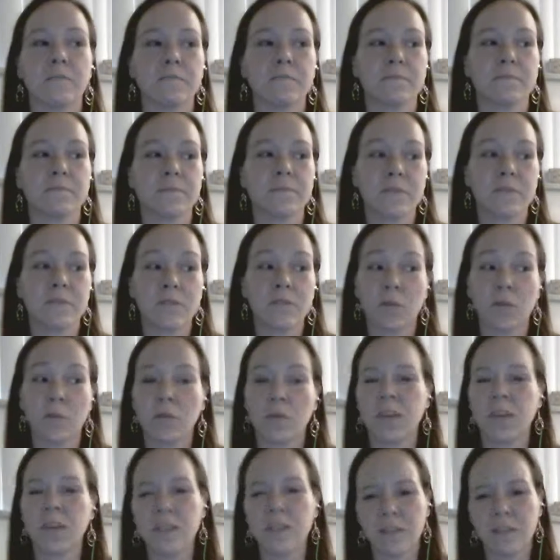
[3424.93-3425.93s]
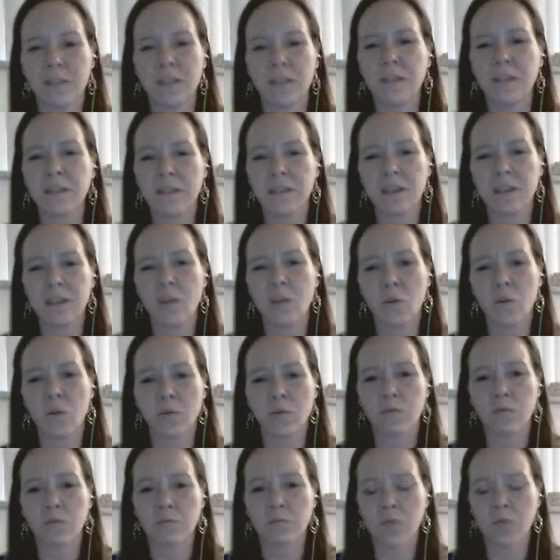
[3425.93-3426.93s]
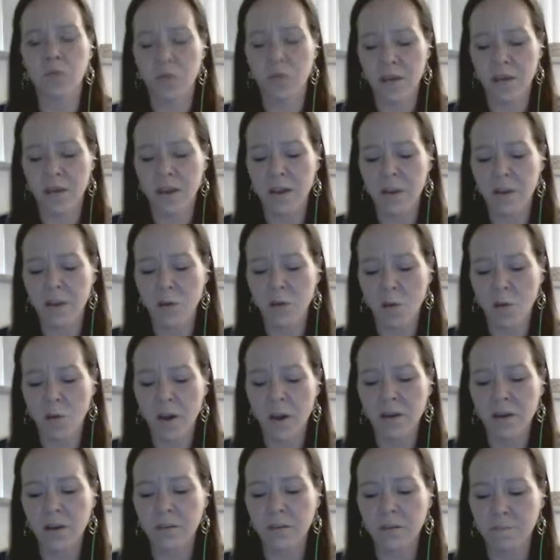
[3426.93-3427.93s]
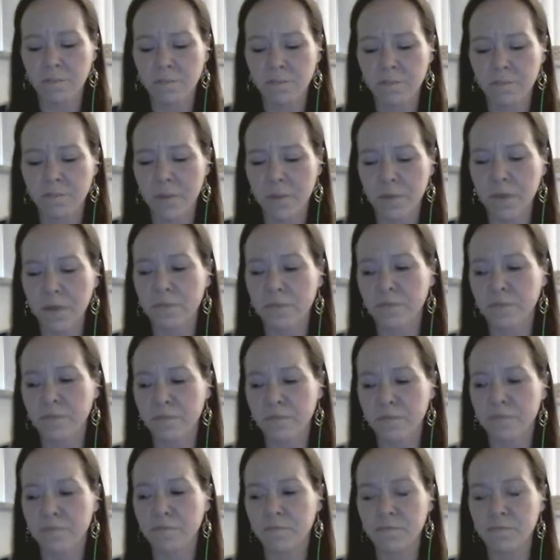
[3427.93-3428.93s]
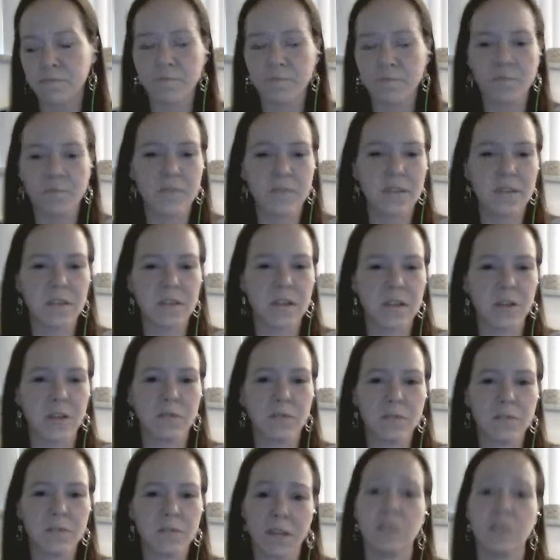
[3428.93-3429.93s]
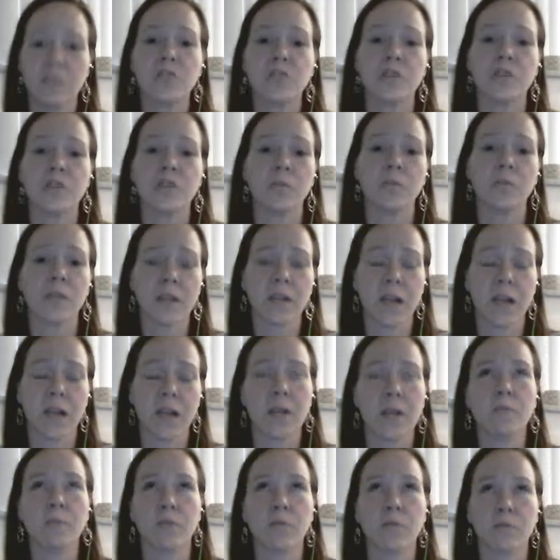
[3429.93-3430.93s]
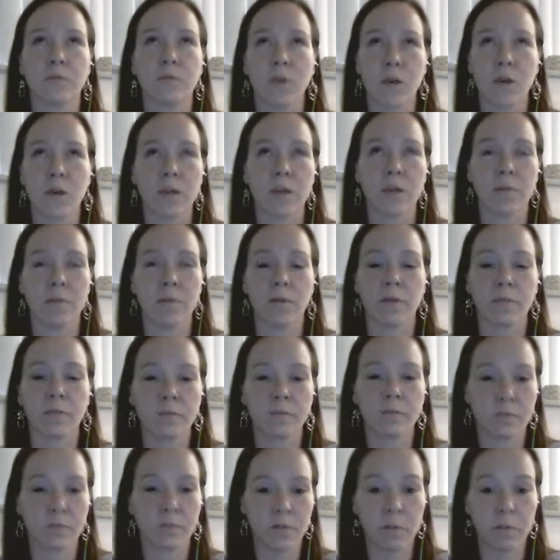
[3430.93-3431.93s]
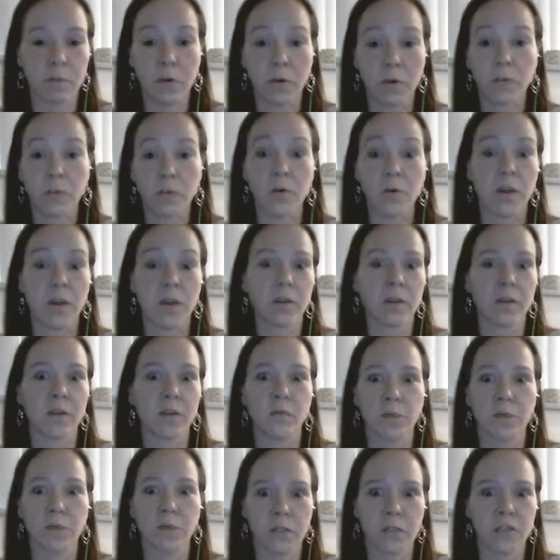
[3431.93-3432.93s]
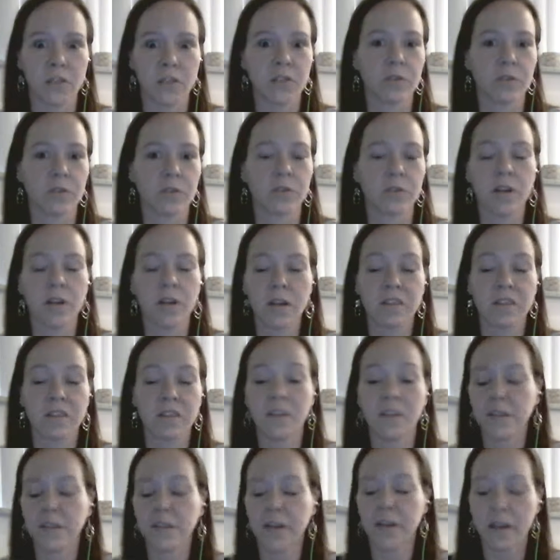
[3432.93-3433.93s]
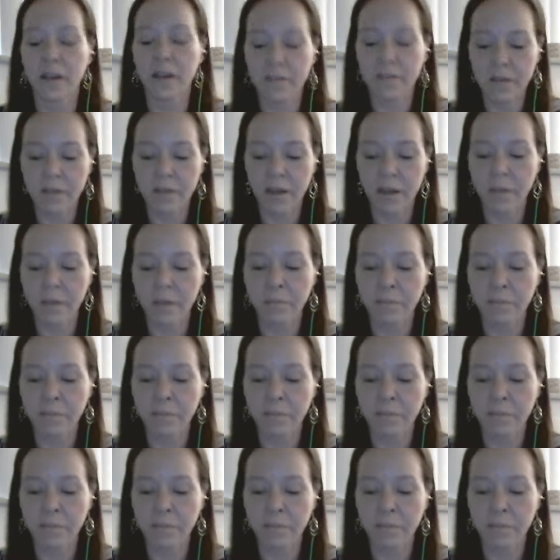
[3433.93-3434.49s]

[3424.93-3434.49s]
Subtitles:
so it did create quite a bit of, you know, tension when it came to talking about spirituality or religion, or nothing I said,